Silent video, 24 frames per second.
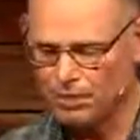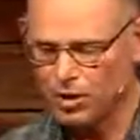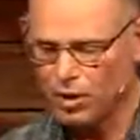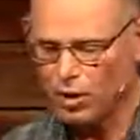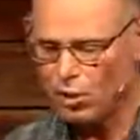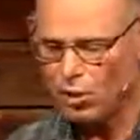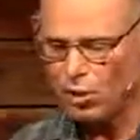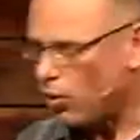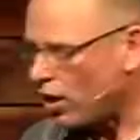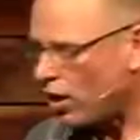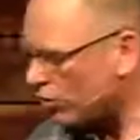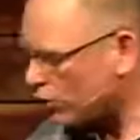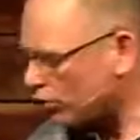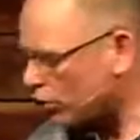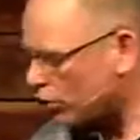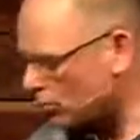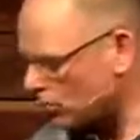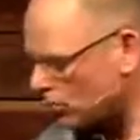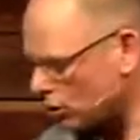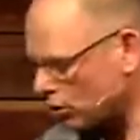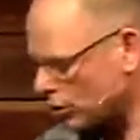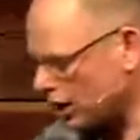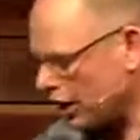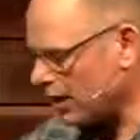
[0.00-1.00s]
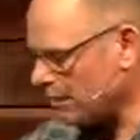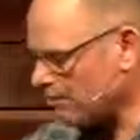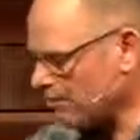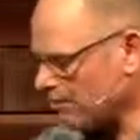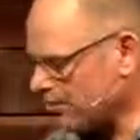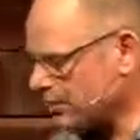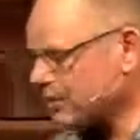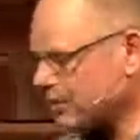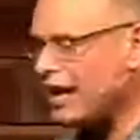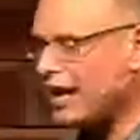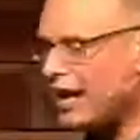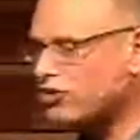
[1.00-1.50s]
One that will come
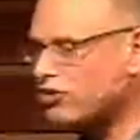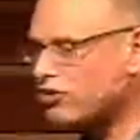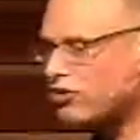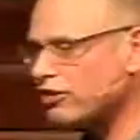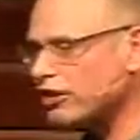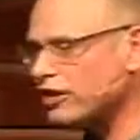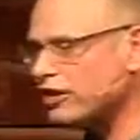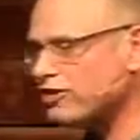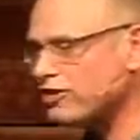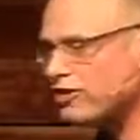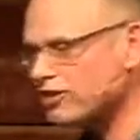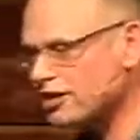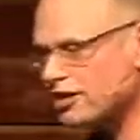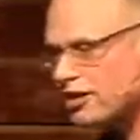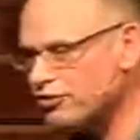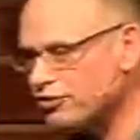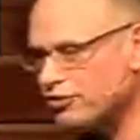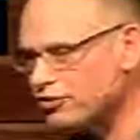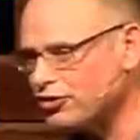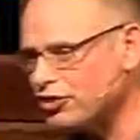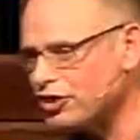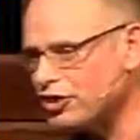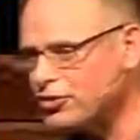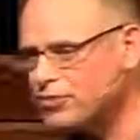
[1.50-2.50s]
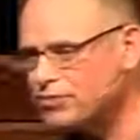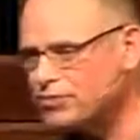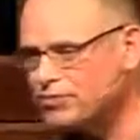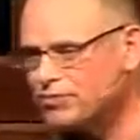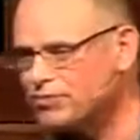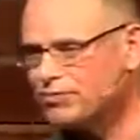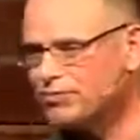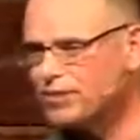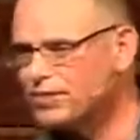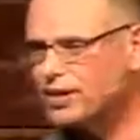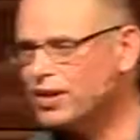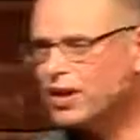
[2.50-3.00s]
naturally to some of you,
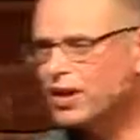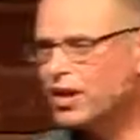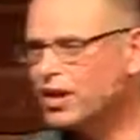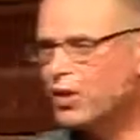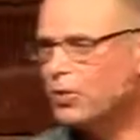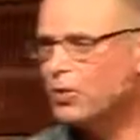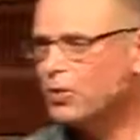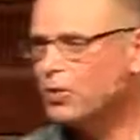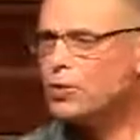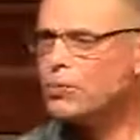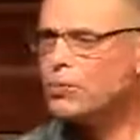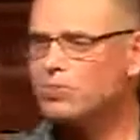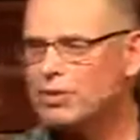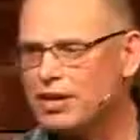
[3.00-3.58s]
will